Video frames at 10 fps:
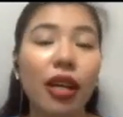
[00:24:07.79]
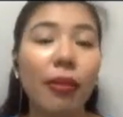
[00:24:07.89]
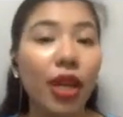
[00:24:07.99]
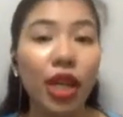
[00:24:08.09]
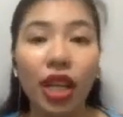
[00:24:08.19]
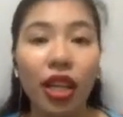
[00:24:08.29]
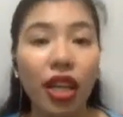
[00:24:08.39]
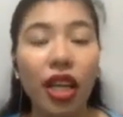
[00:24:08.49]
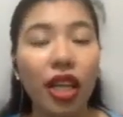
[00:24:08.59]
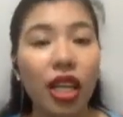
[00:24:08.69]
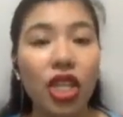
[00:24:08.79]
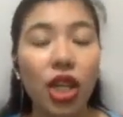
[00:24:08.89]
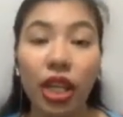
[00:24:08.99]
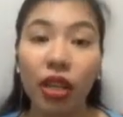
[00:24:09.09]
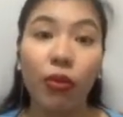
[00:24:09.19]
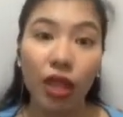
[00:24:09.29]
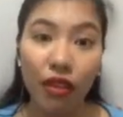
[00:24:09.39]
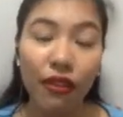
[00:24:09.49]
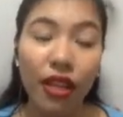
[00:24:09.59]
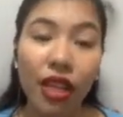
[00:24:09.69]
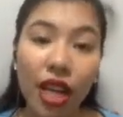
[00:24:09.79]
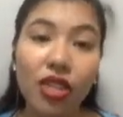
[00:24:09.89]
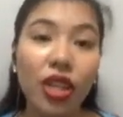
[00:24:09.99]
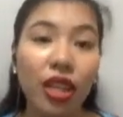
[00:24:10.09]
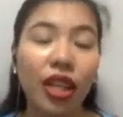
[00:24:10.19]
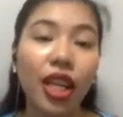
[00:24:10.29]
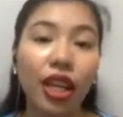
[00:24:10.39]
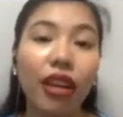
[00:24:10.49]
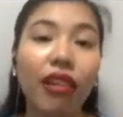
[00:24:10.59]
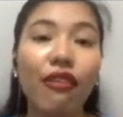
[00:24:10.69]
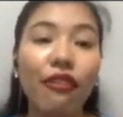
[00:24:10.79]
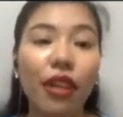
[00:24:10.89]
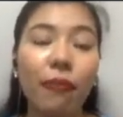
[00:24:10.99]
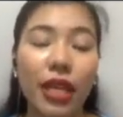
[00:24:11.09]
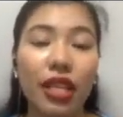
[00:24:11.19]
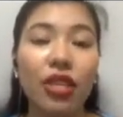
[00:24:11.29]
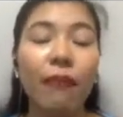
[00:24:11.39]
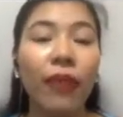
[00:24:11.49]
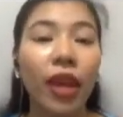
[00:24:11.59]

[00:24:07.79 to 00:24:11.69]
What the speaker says: American English, or even us in here in the Philippines,